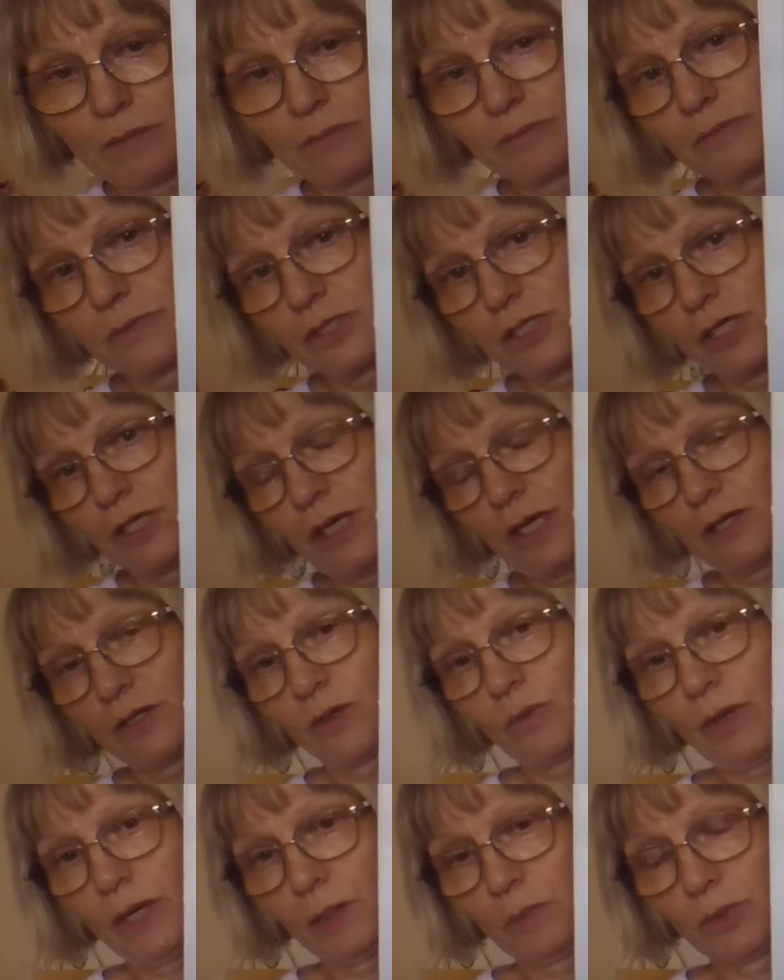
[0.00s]
So yeah,
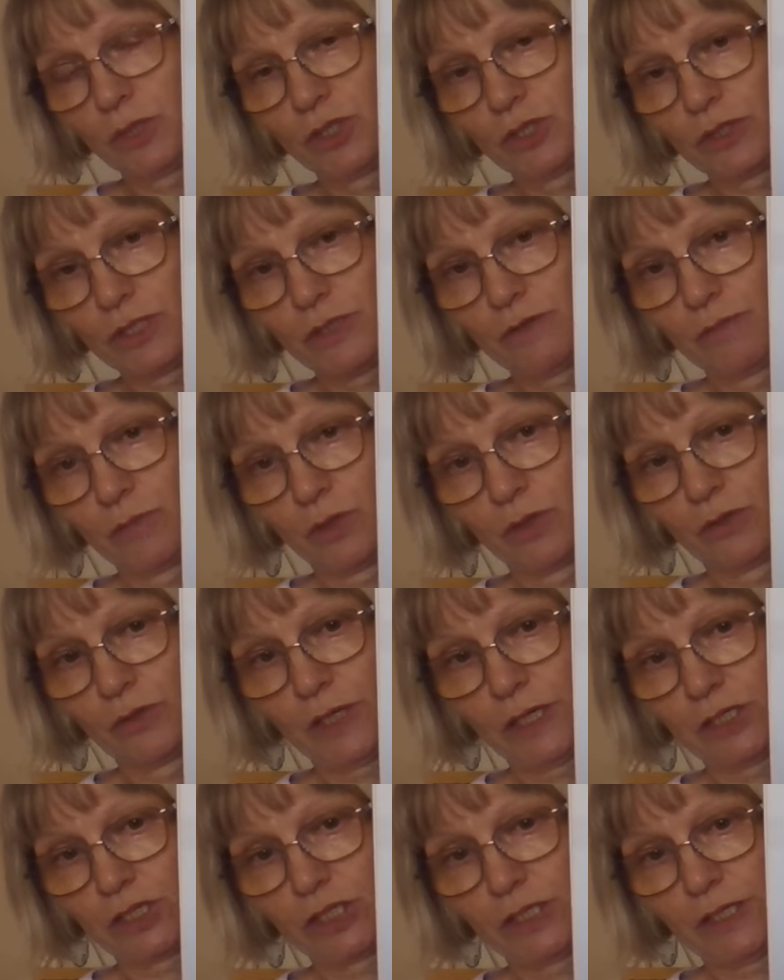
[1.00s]
quite a productive month
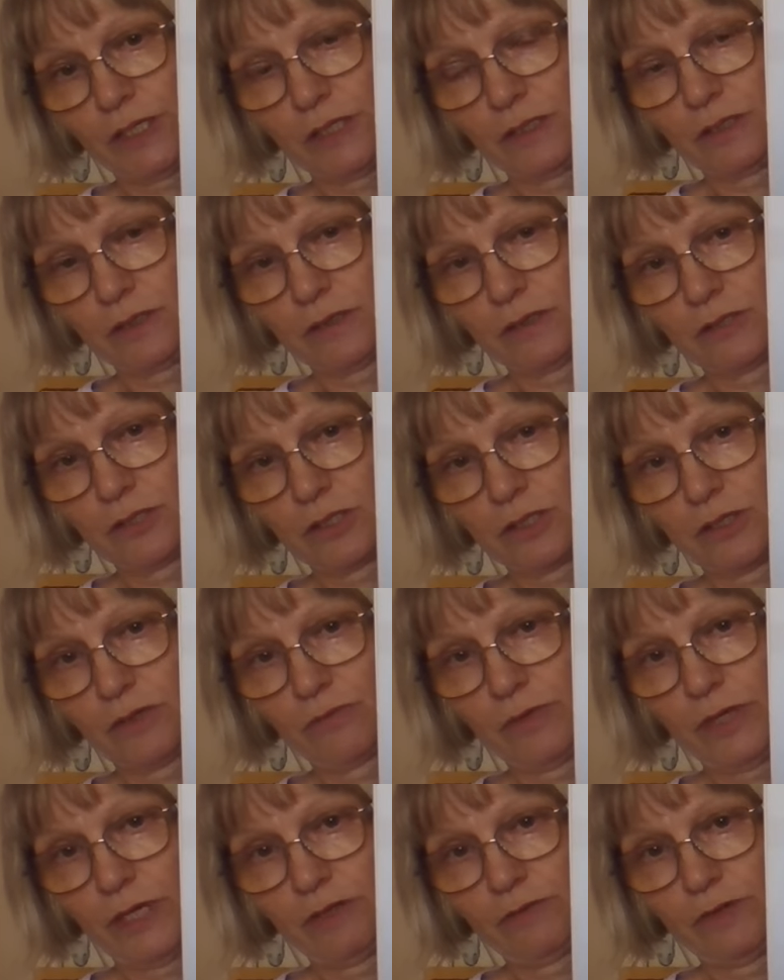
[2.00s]
actually, so
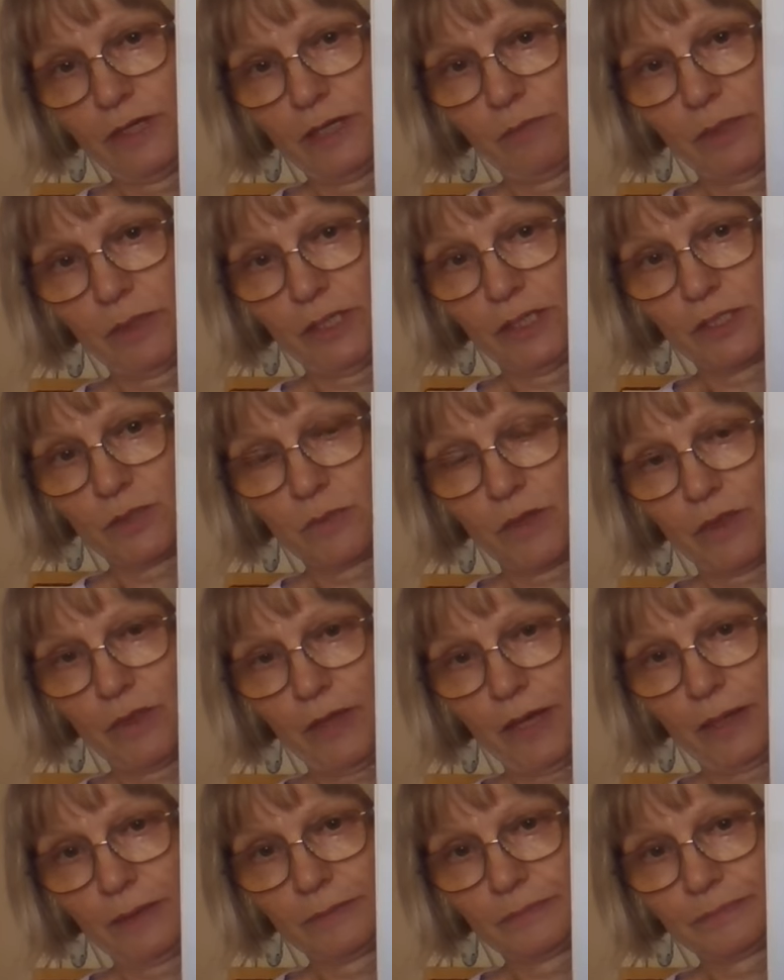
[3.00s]
really, really pleased with
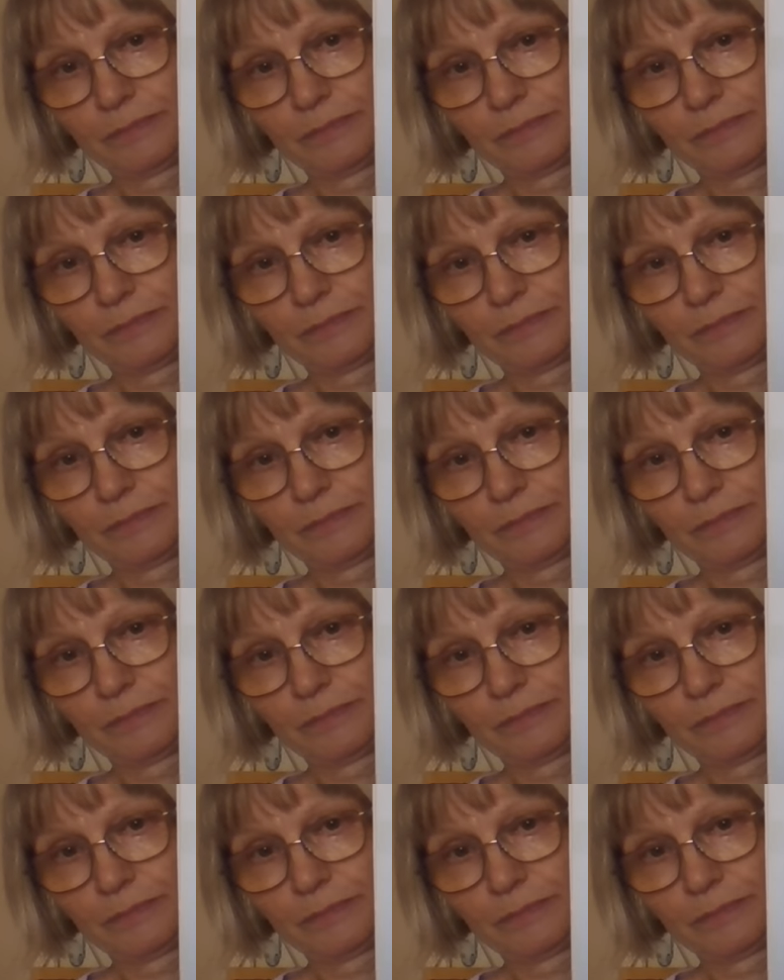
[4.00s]
that.